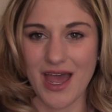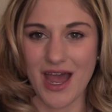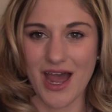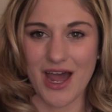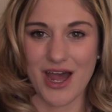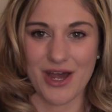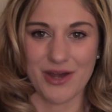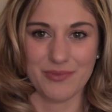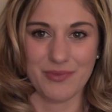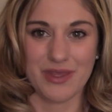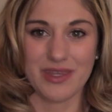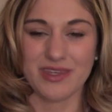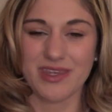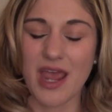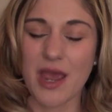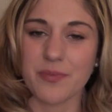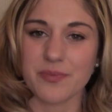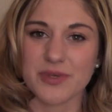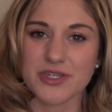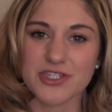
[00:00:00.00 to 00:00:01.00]

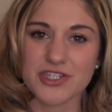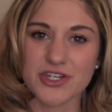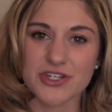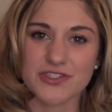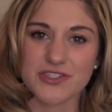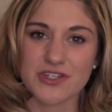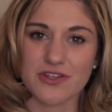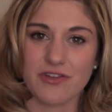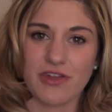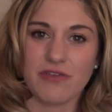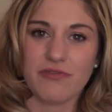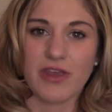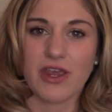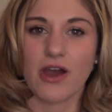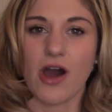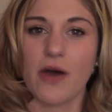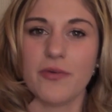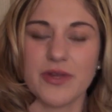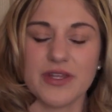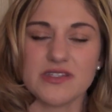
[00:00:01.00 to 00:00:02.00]
yeah, be sure to leave a
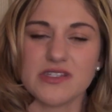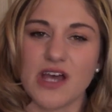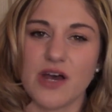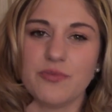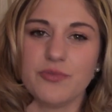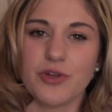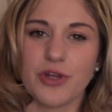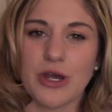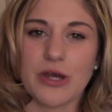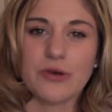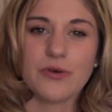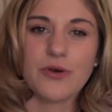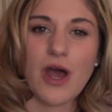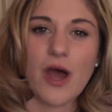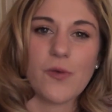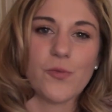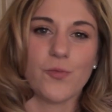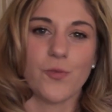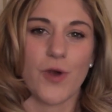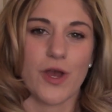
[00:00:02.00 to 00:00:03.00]
comment down below
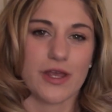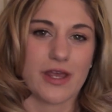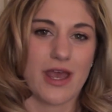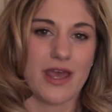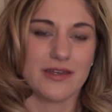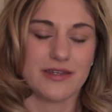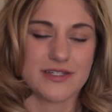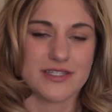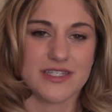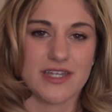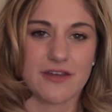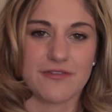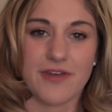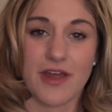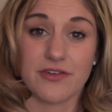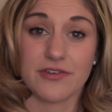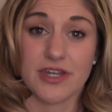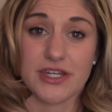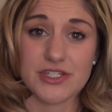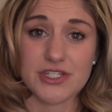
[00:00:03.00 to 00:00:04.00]
on what kind of stick
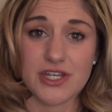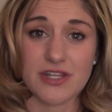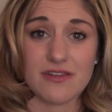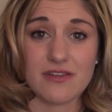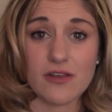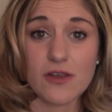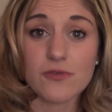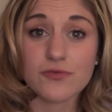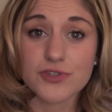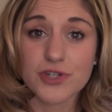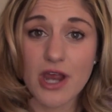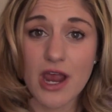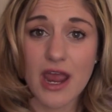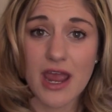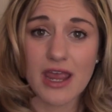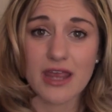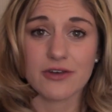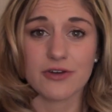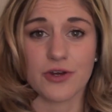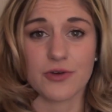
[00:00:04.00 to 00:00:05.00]
foundations you've
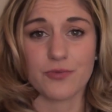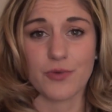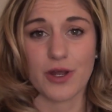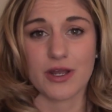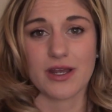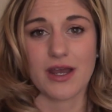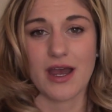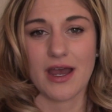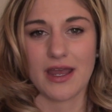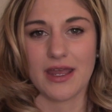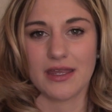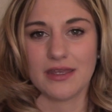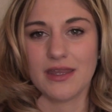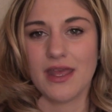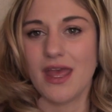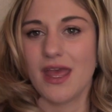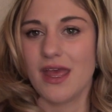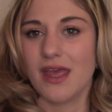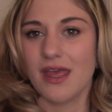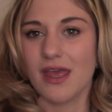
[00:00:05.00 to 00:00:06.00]
tried, or what kind
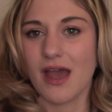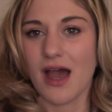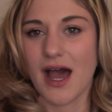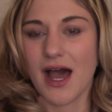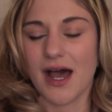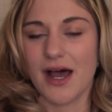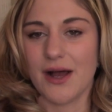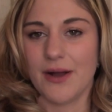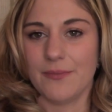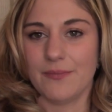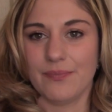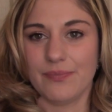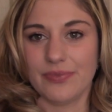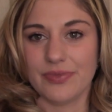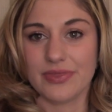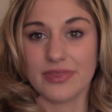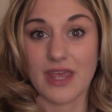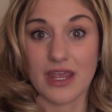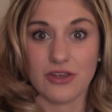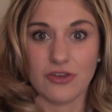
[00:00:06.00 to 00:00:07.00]

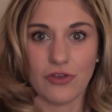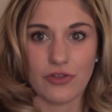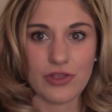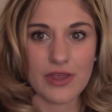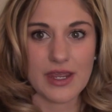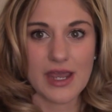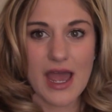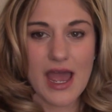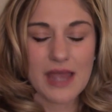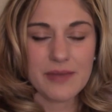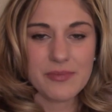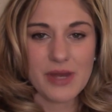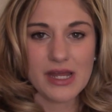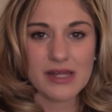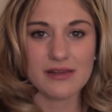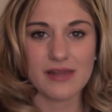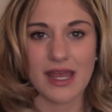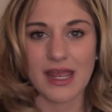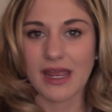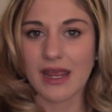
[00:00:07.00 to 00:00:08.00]
that you think I
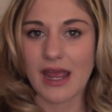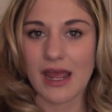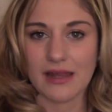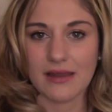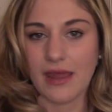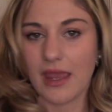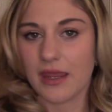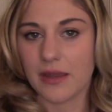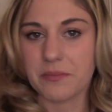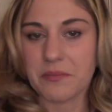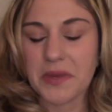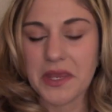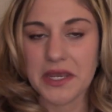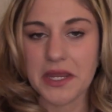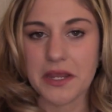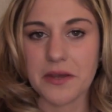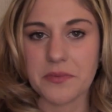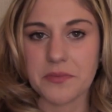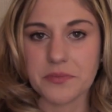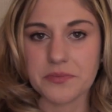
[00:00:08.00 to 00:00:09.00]
might like. I like
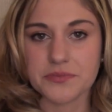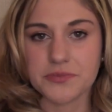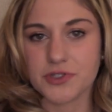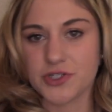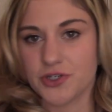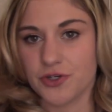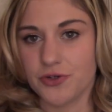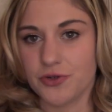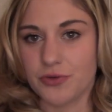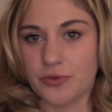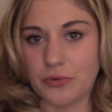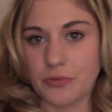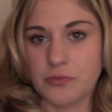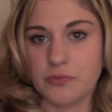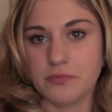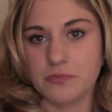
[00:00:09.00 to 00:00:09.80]
medium to